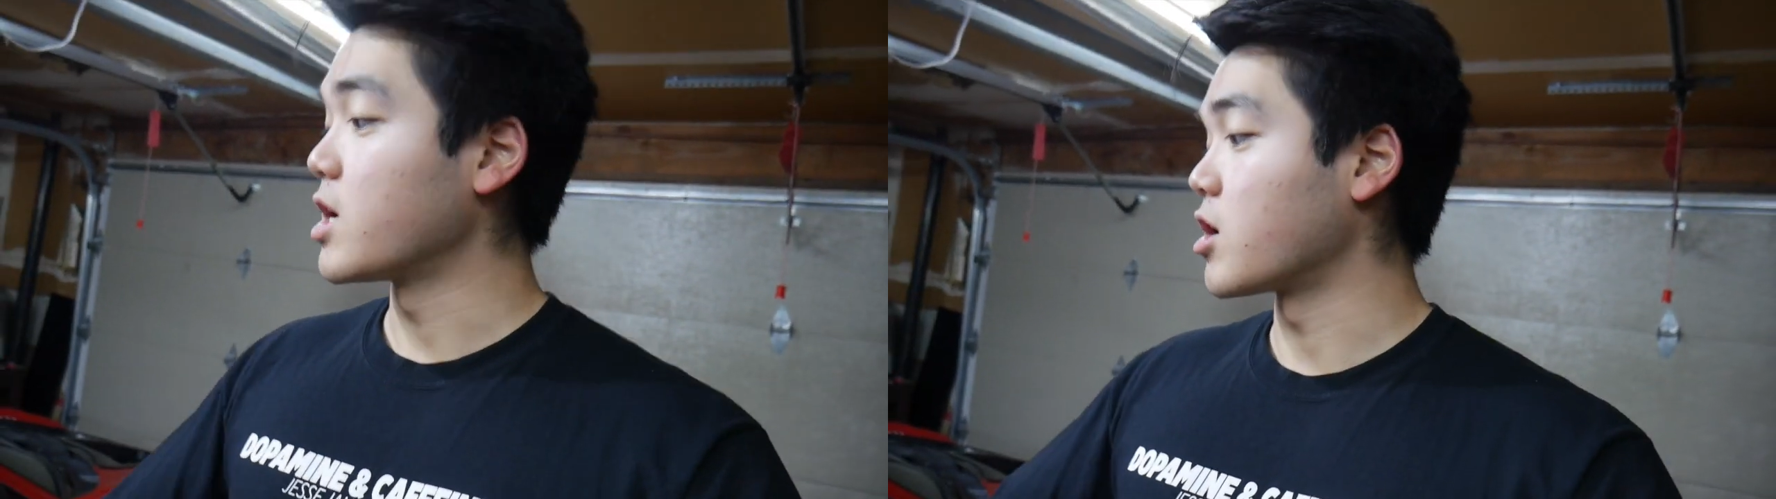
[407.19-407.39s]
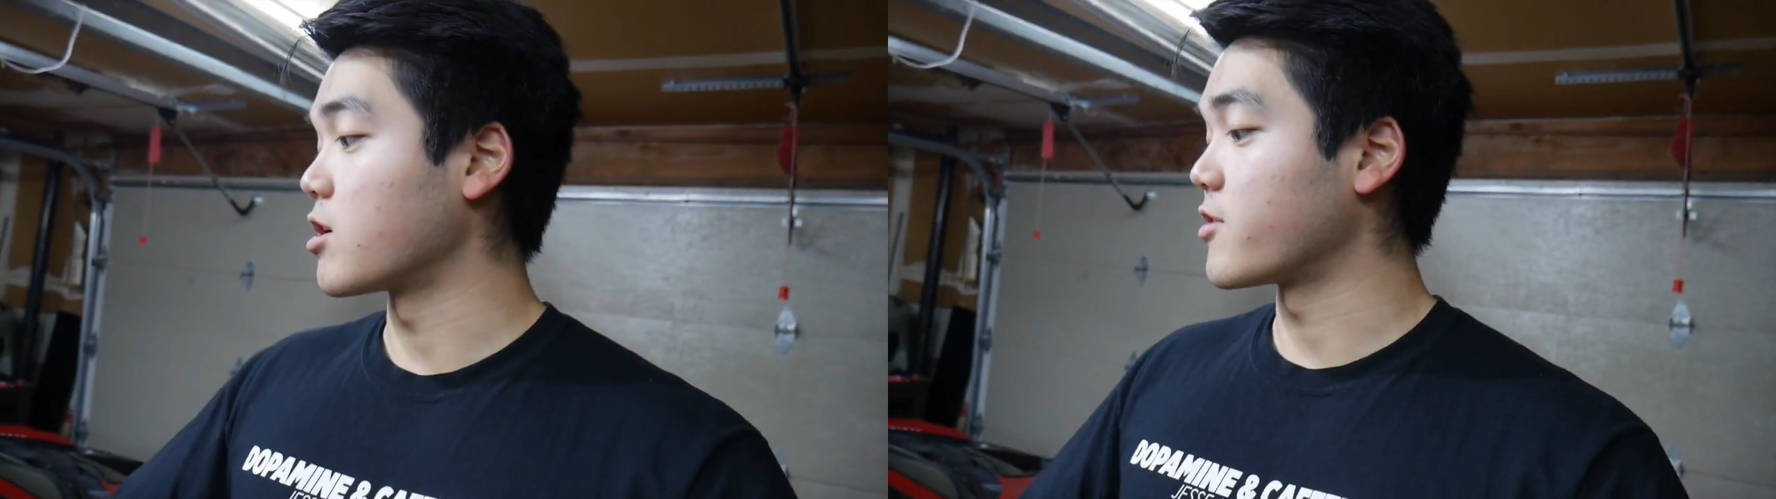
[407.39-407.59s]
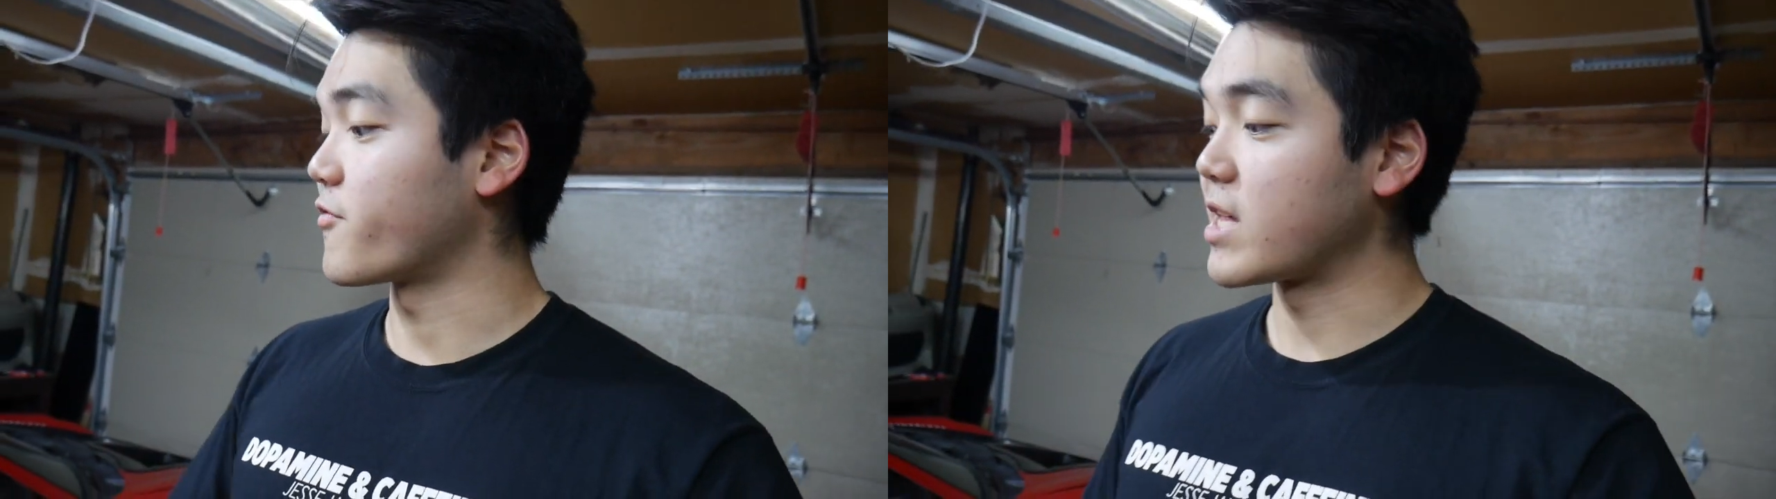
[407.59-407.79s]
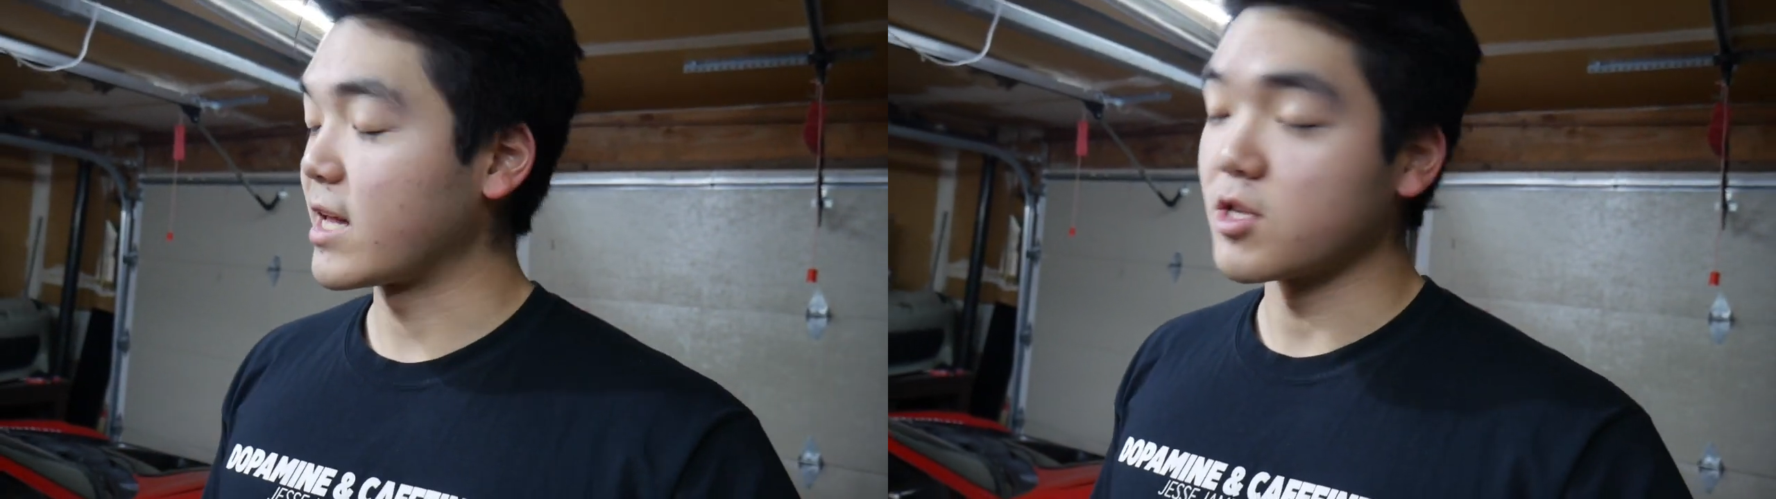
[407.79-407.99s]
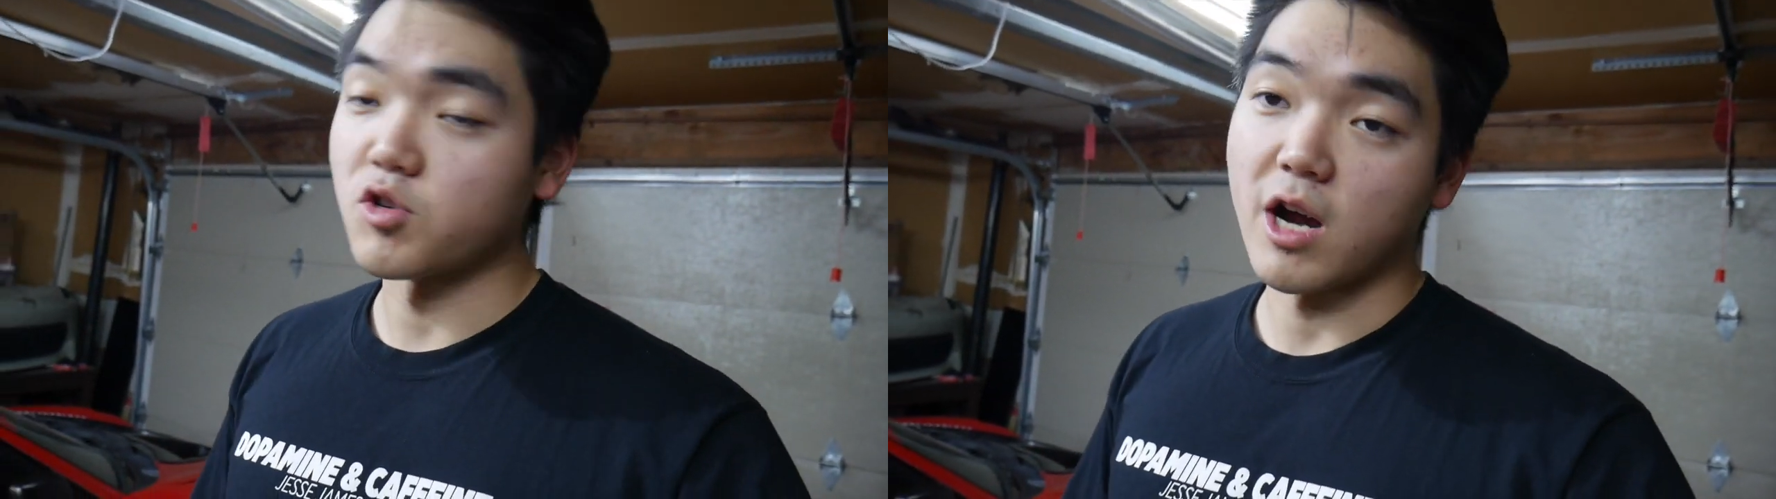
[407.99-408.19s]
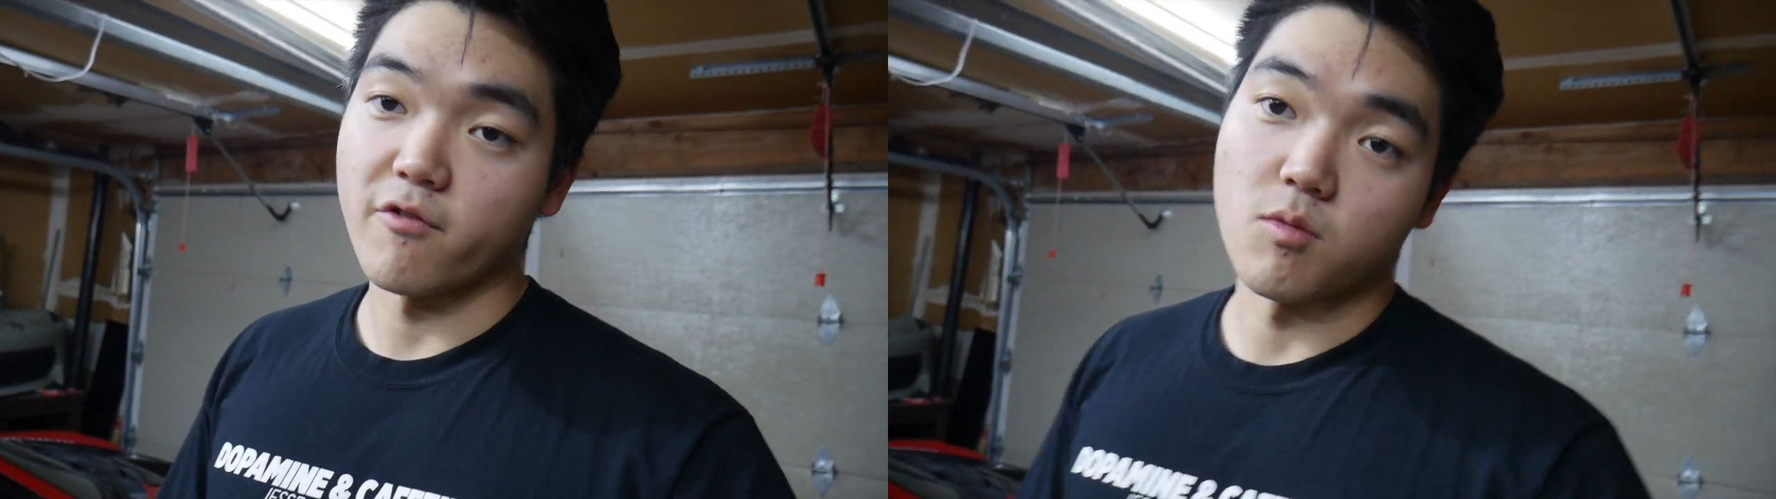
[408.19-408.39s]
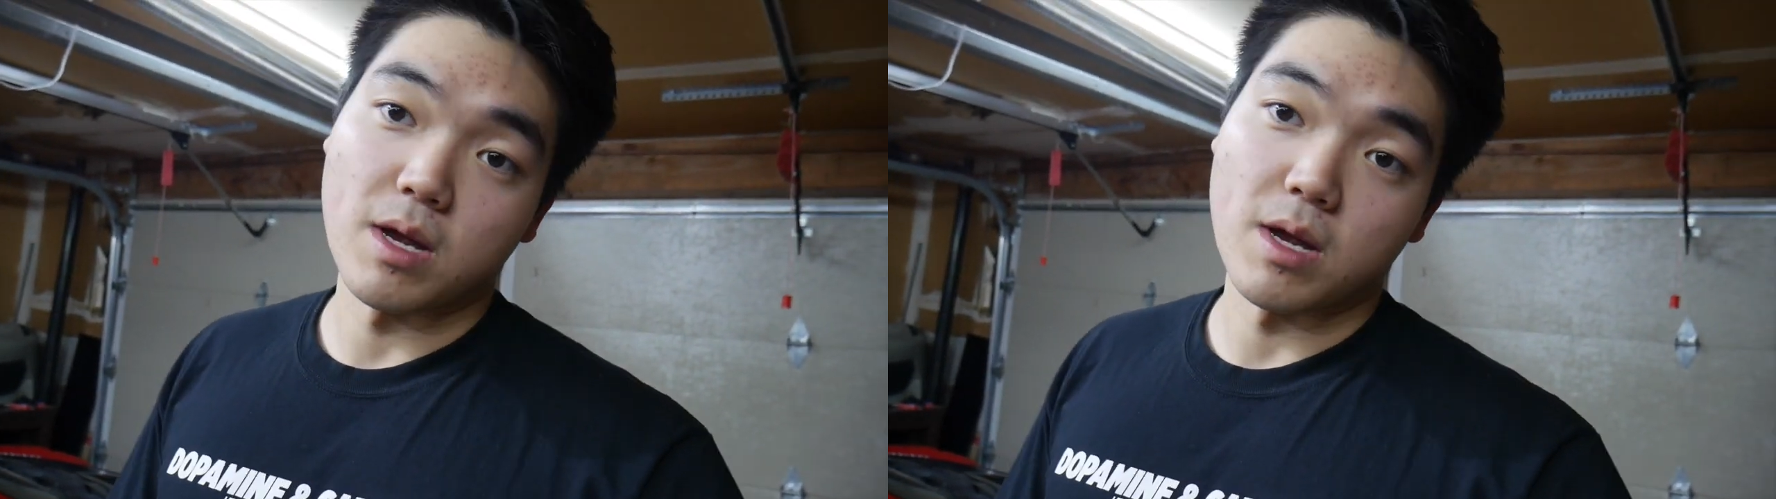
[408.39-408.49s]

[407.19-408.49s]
you know, the daily driver,